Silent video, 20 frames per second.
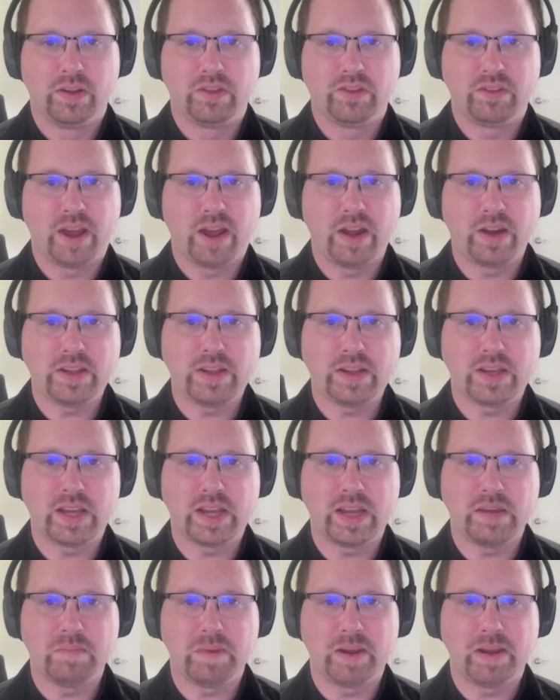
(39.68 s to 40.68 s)
So how do you
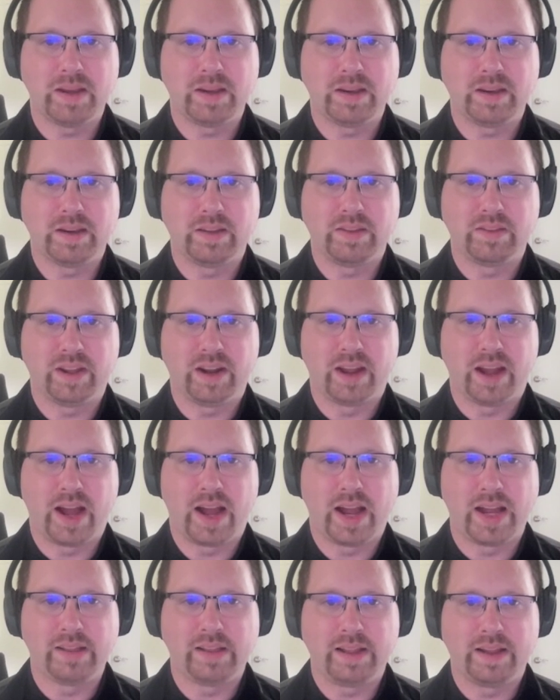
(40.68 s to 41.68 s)
keep maintenance at a
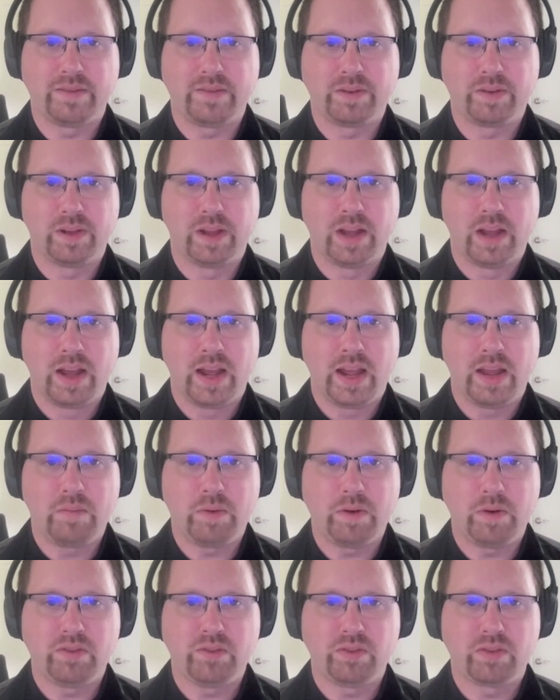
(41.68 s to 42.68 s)
high level, and
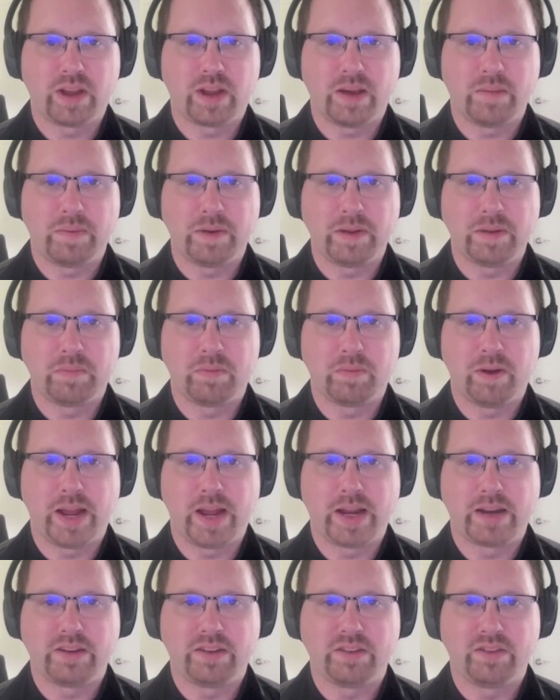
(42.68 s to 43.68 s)
what does your company
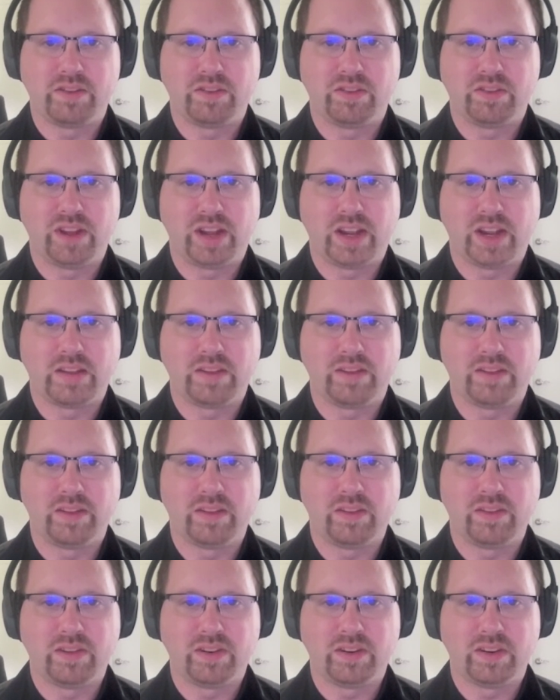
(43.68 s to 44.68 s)
practice to stay
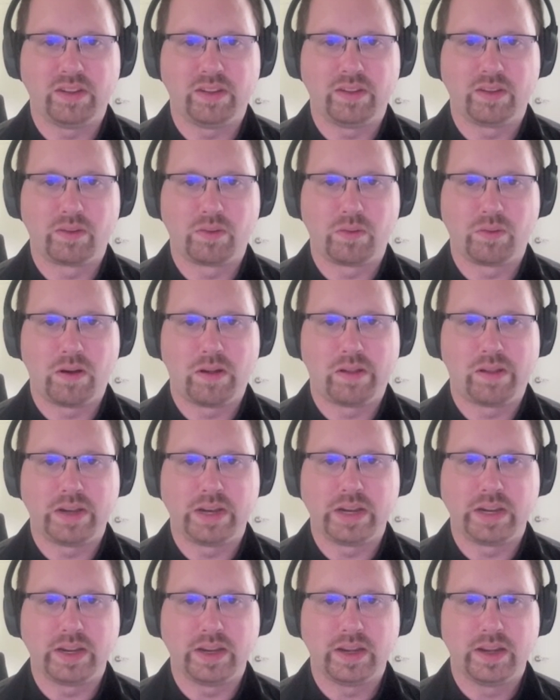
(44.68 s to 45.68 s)
consistent in their
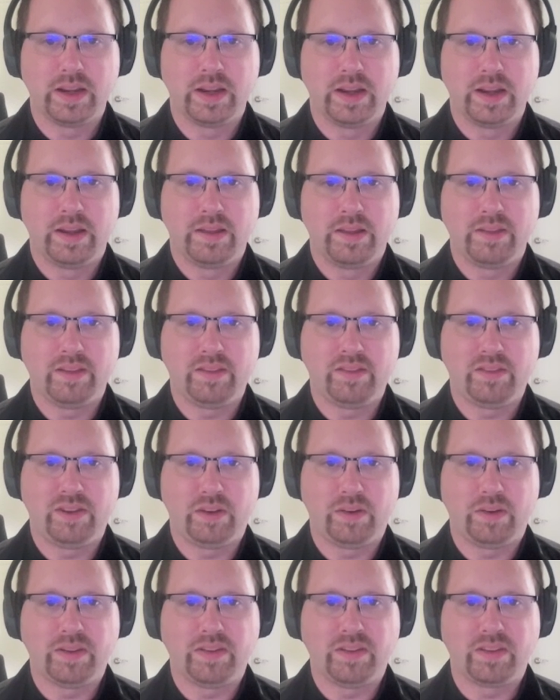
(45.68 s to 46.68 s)
quality? This
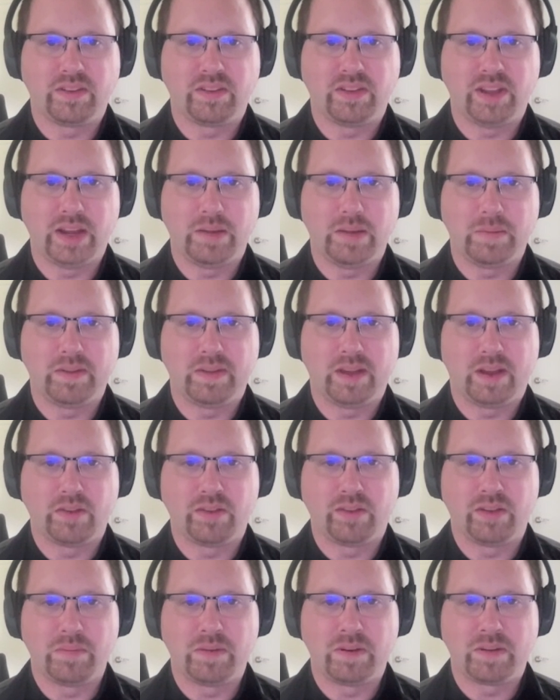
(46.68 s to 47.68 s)
series examines how
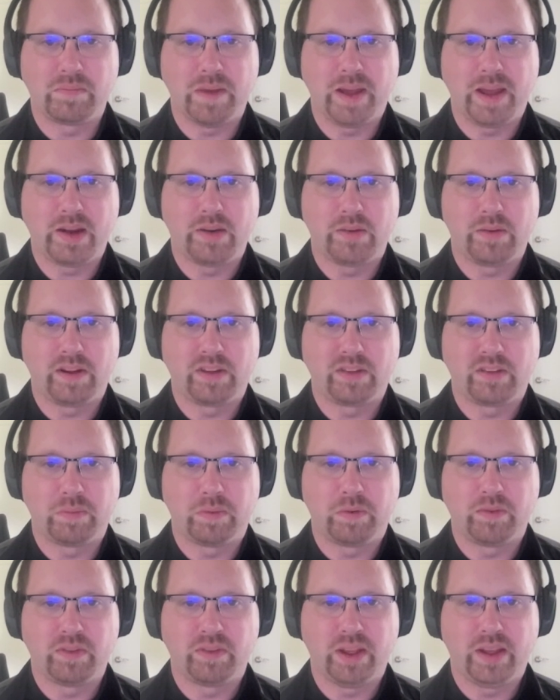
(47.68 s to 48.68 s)
subject matter
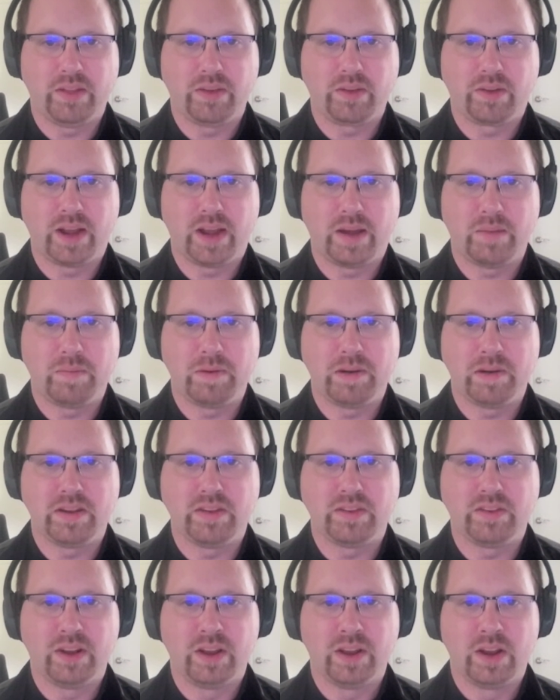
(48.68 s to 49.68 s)
experts and their
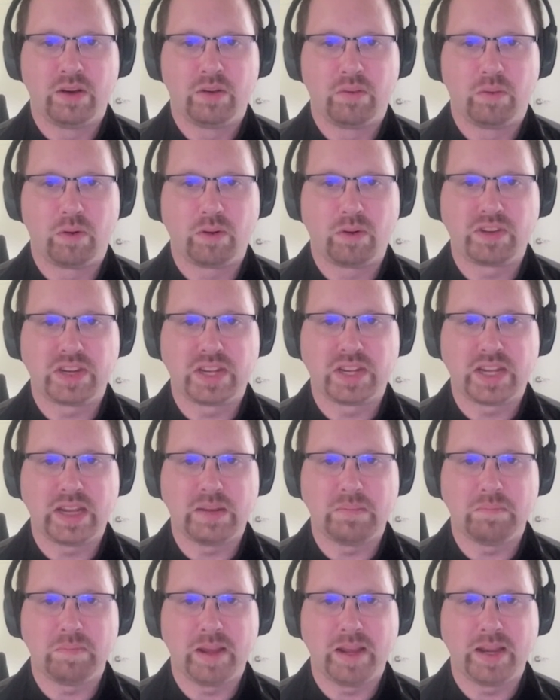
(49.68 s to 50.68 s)
companies work to
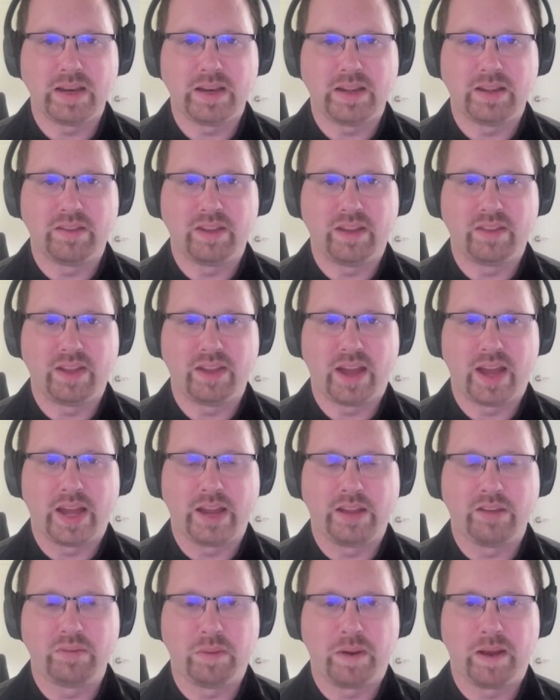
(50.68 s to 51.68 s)
keep maintenance at the
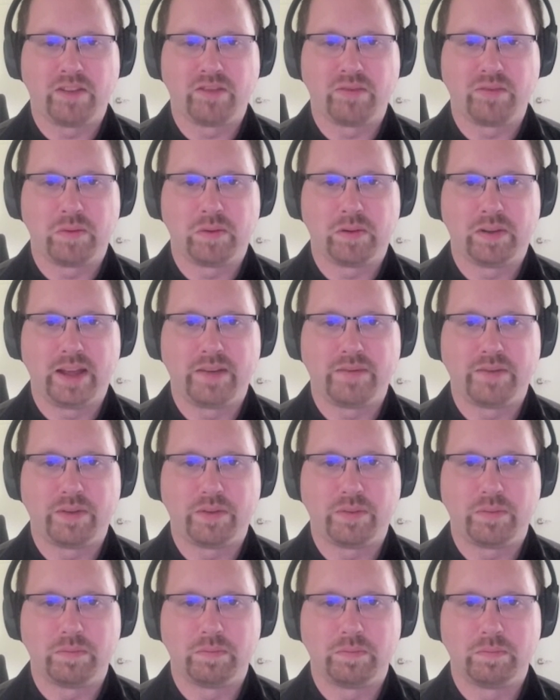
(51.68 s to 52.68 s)
highest possible
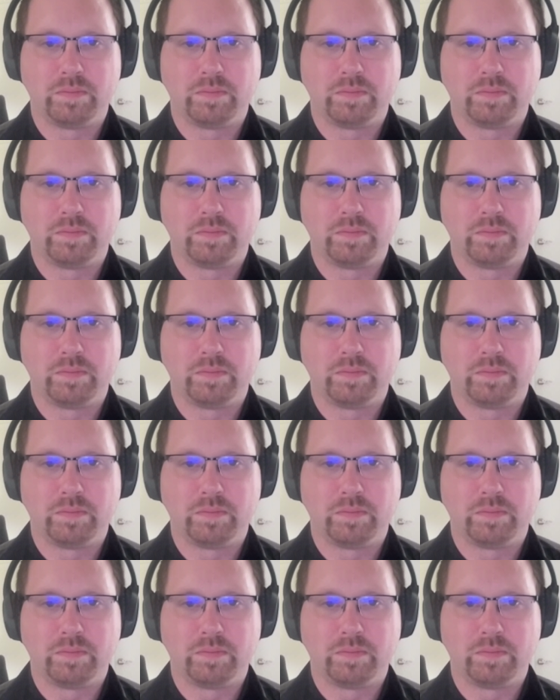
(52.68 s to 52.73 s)
level.